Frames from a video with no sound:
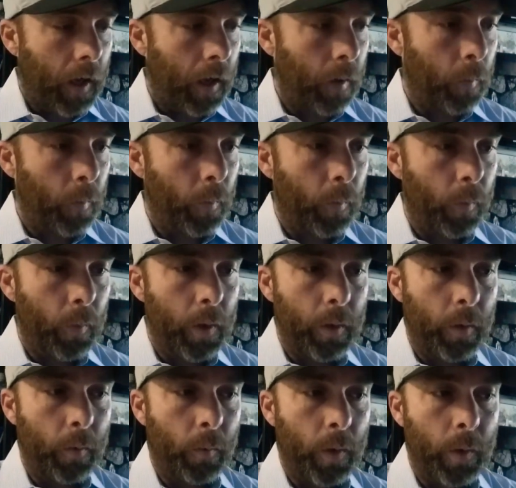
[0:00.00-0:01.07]
we
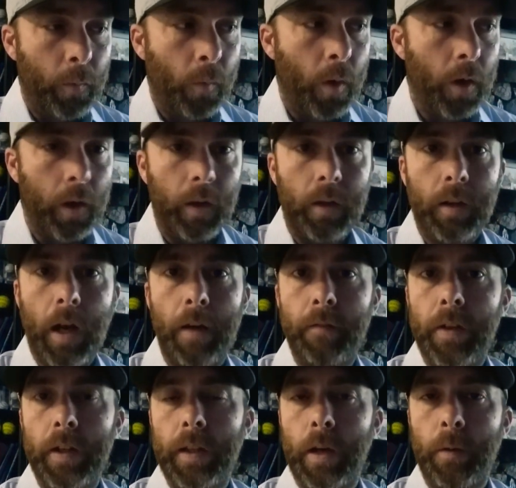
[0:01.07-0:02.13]
weren't confident that
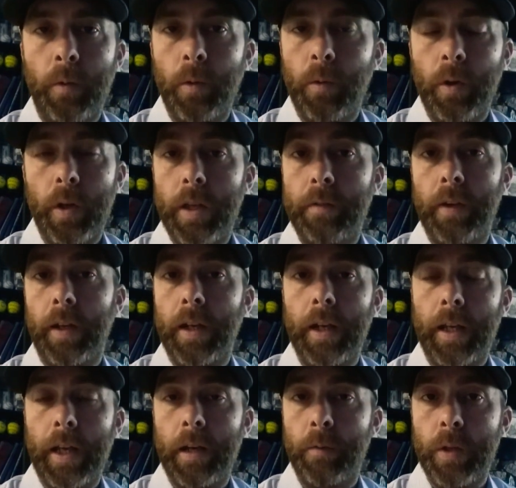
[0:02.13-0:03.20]
we were even going to get a
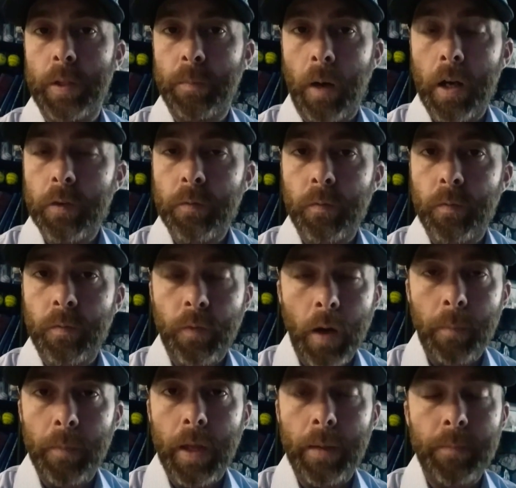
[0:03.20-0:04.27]
response from
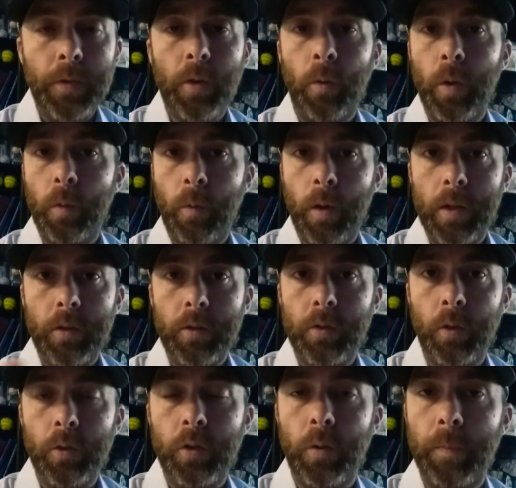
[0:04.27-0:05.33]
them, so we went to social
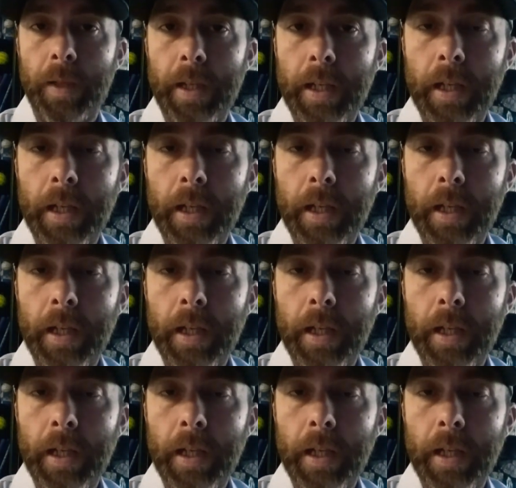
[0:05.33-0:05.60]
media.